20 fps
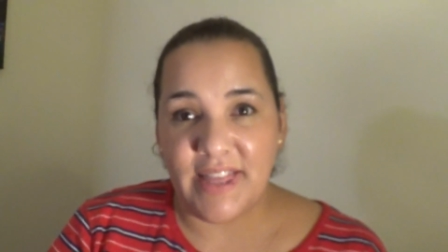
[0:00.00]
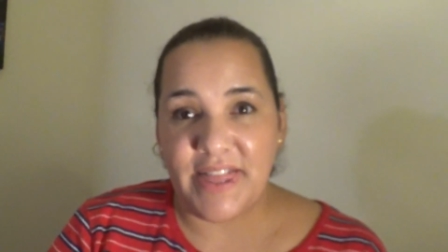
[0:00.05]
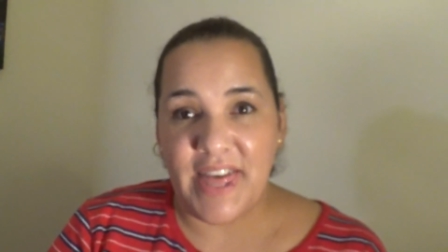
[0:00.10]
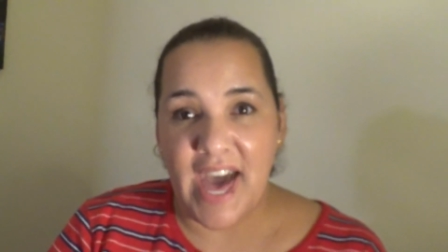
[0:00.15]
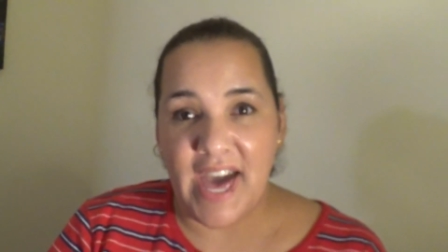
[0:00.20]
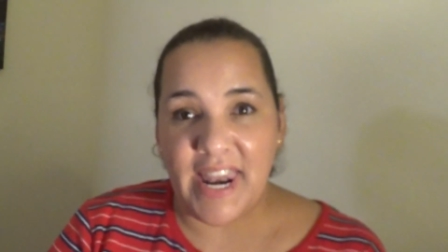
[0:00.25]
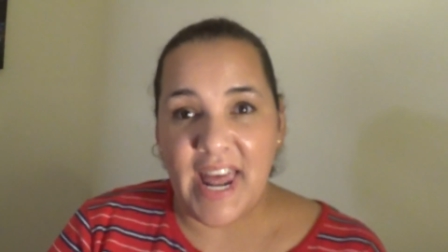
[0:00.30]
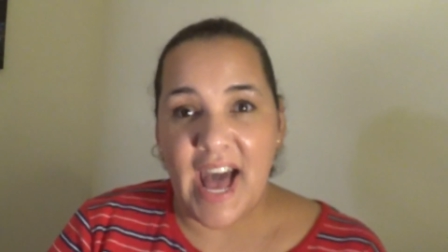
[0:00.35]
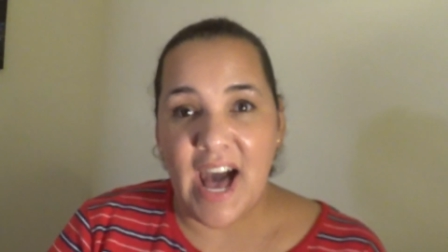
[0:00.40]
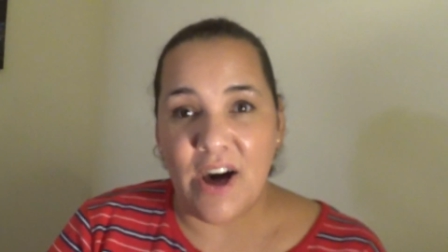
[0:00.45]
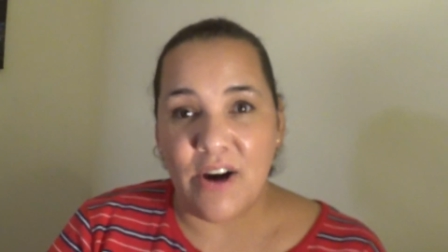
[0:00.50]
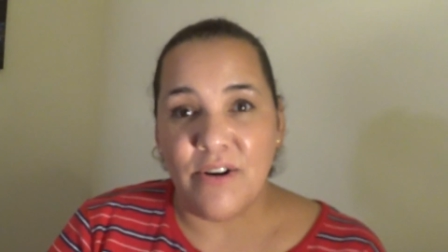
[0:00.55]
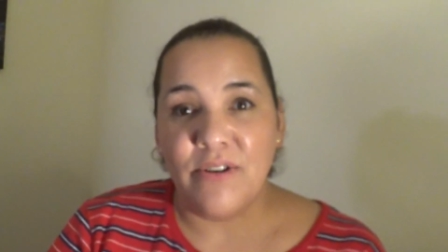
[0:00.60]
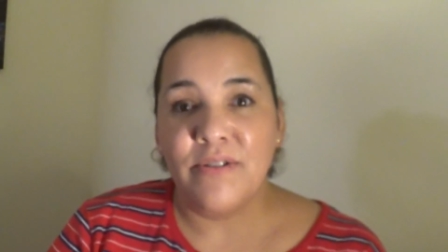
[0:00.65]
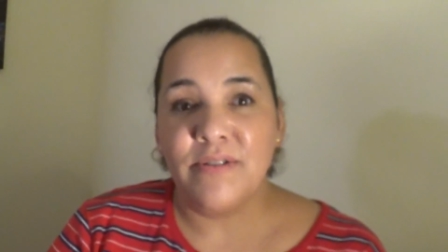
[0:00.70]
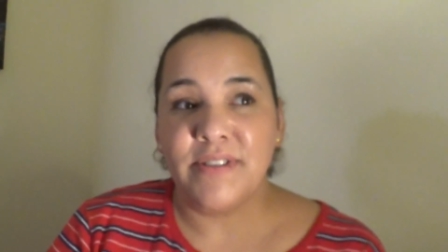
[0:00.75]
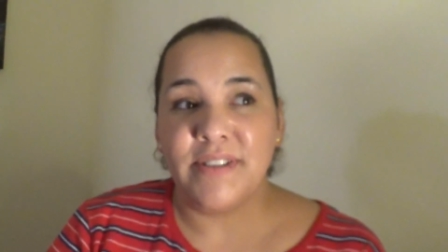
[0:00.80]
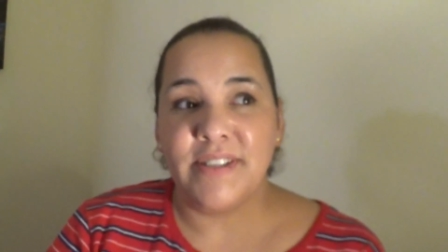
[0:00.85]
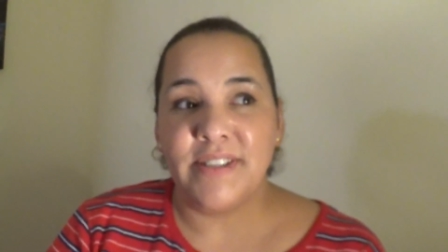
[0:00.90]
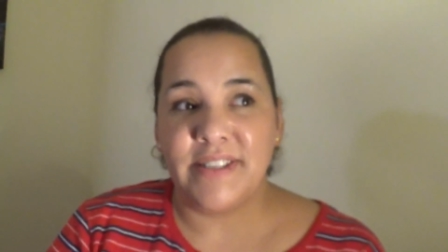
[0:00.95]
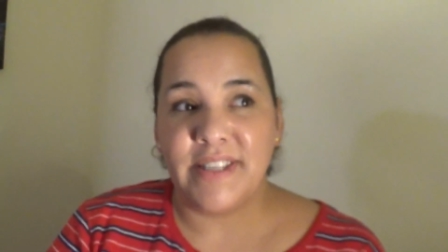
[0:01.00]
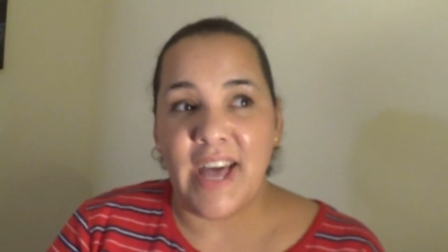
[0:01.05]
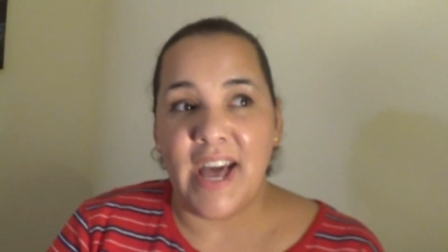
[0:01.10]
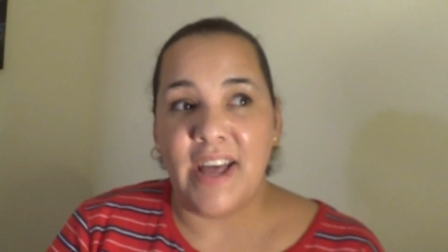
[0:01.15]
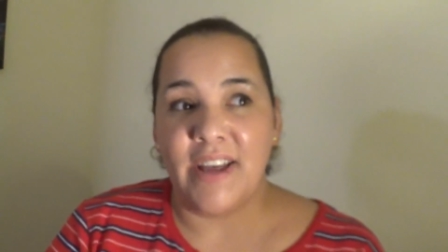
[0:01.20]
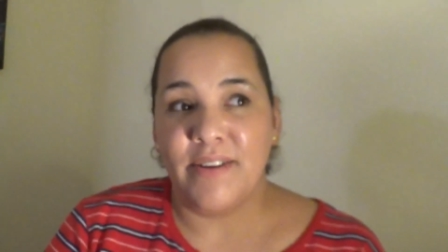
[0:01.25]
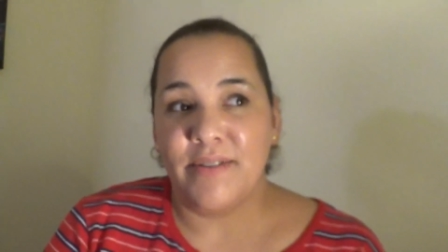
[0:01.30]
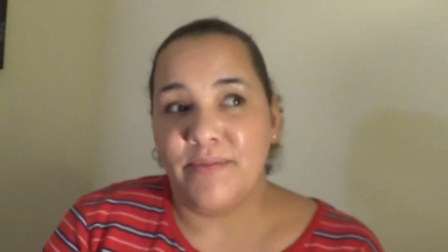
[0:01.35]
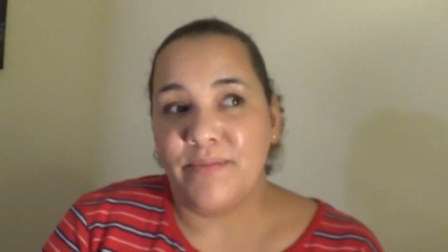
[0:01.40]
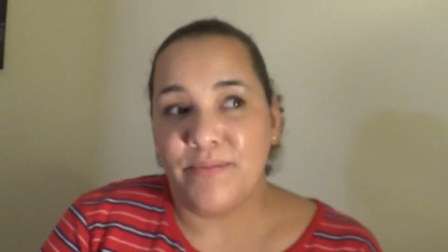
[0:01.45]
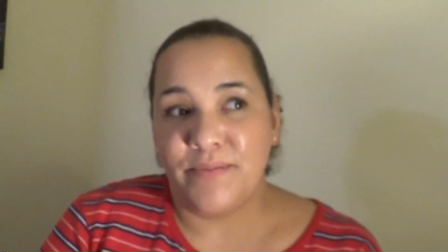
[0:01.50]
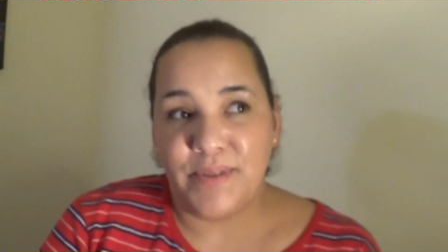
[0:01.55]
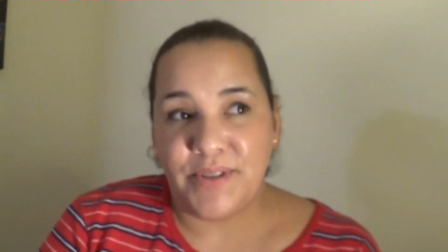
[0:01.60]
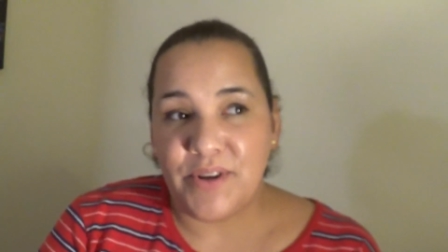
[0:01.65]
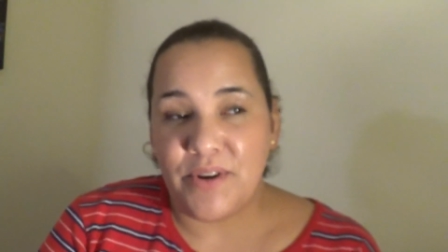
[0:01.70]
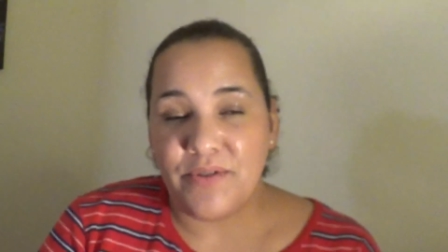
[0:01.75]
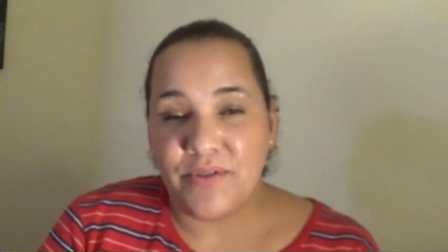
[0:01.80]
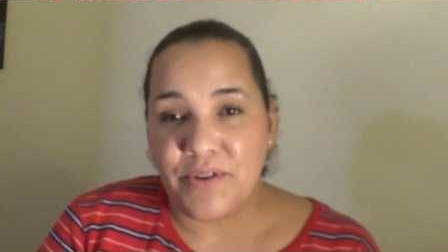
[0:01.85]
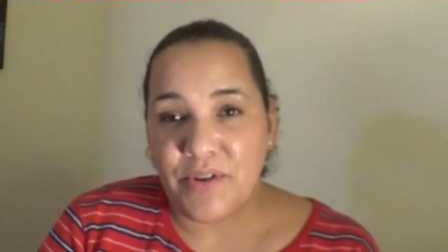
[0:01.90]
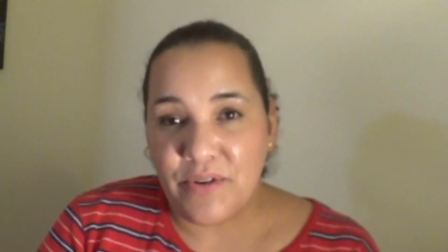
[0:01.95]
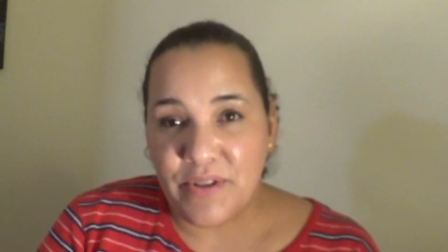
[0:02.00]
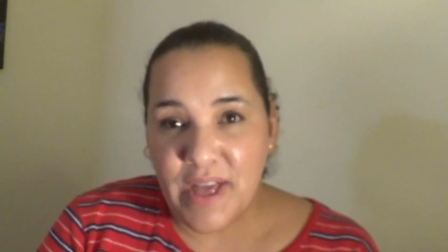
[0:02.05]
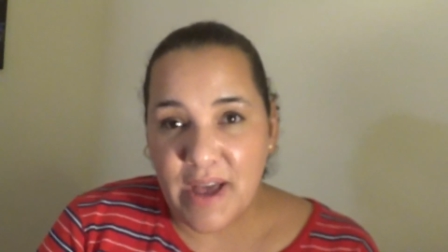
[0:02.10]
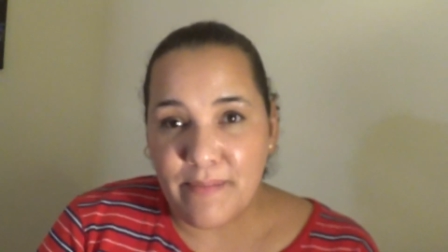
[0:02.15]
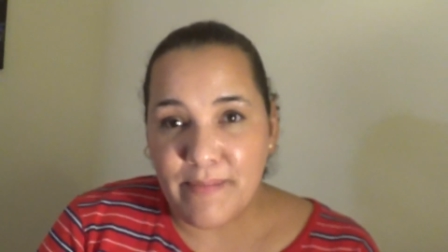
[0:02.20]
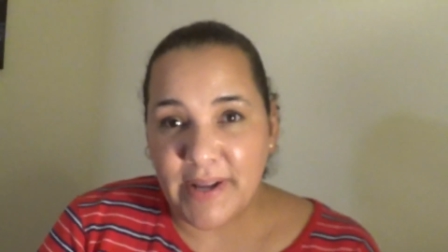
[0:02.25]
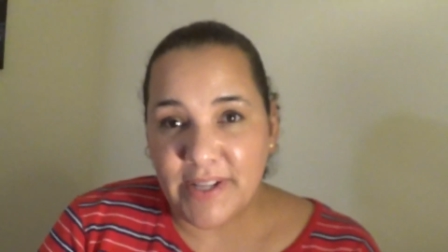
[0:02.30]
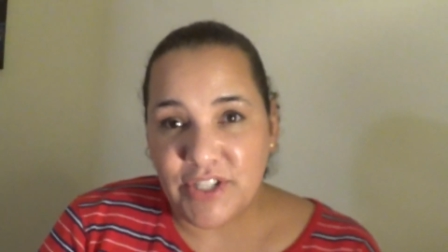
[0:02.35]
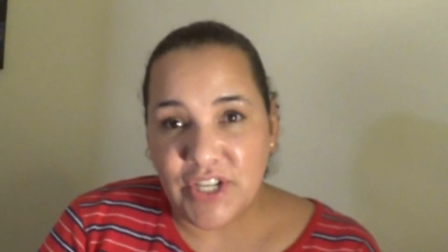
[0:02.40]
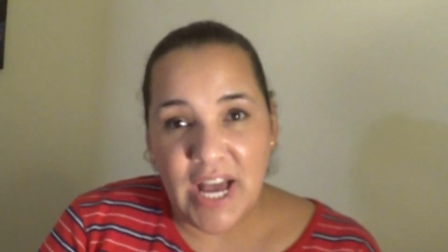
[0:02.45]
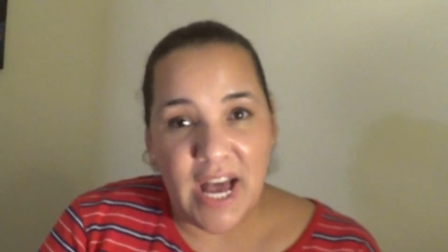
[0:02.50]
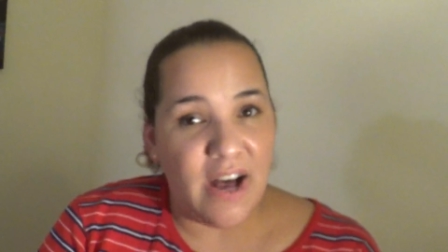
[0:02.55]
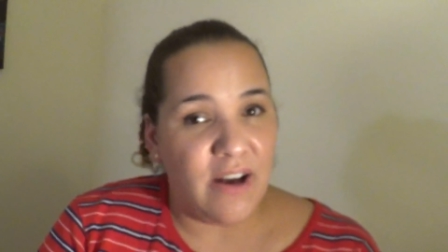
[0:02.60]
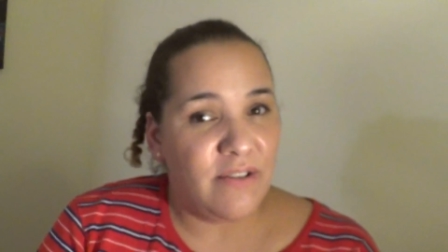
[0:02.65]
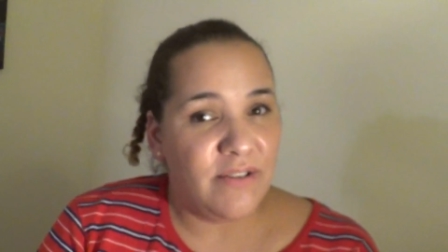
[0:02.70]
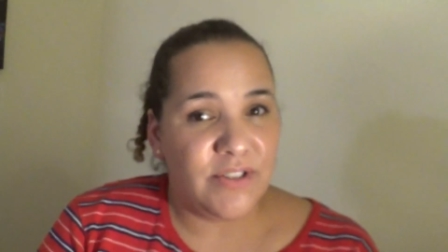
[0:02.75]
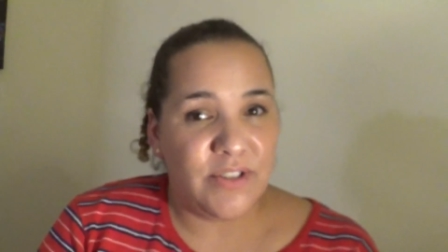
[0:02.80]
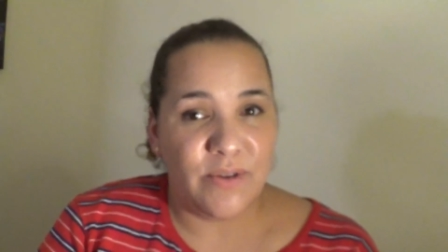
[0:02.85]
that out, that we don't know that much out,